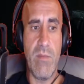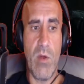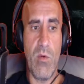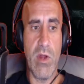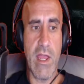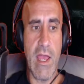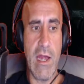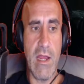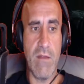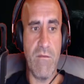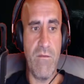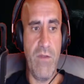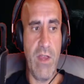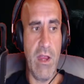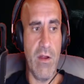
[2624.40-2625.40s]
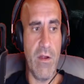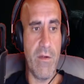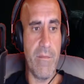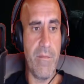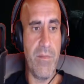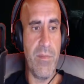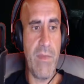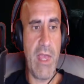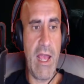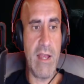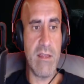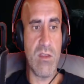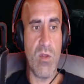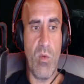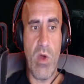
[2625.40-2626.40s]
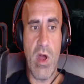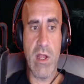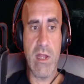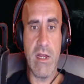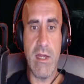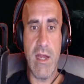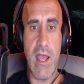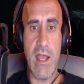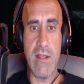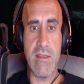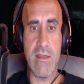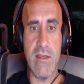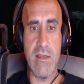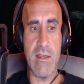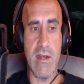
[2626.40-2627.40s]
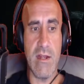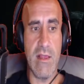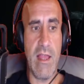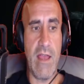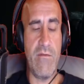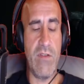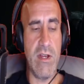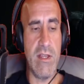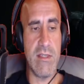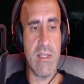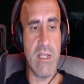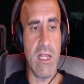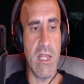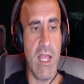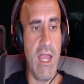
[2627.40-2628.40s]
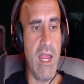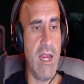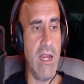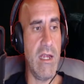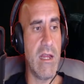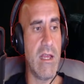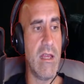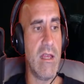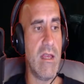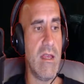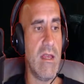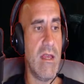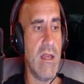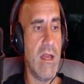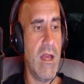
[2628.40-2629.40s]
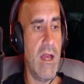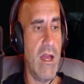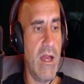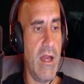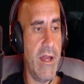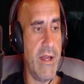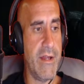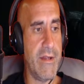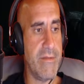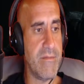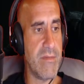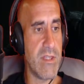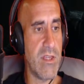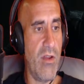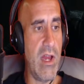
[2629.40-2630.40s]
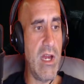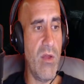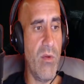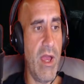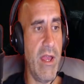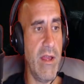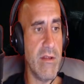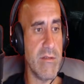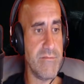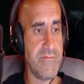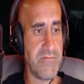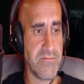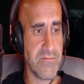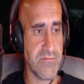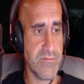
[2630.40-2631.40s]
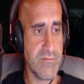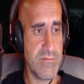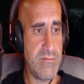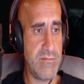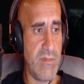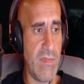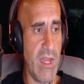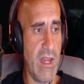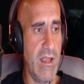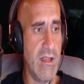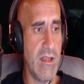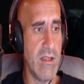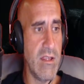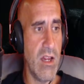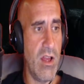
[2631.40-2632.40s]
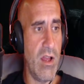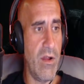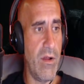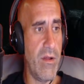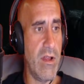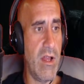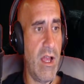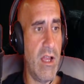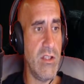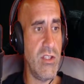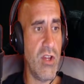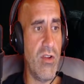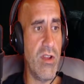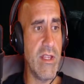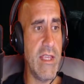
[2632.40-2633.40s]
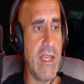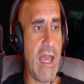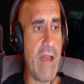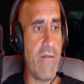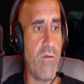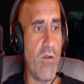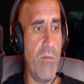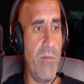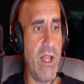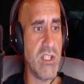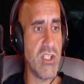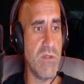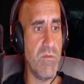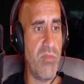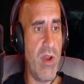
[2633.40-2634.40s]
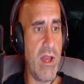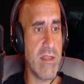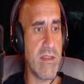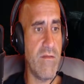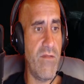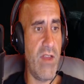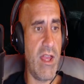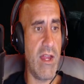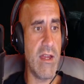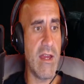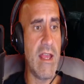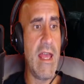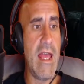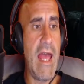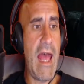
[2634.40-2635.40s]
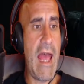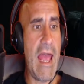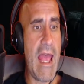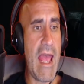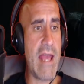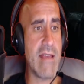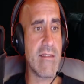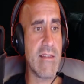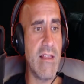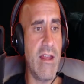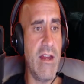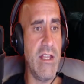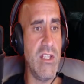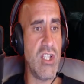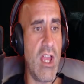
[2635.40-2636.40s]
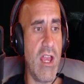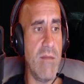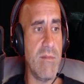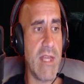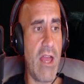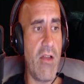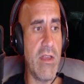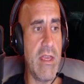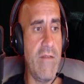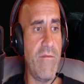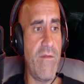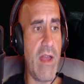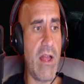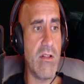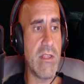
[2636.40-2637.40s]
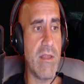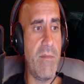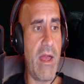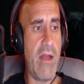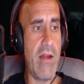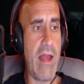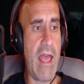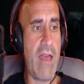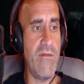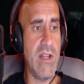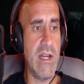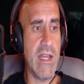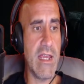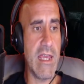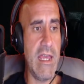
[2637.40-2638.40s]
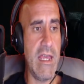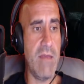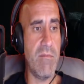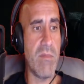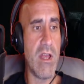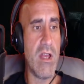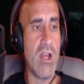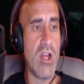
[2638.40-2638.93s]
but we're getting Fear, as the Walking Dead Season 11 is delayed. So anyway, during the aforementioned press event, I asked Lenny James how he felt about having to keep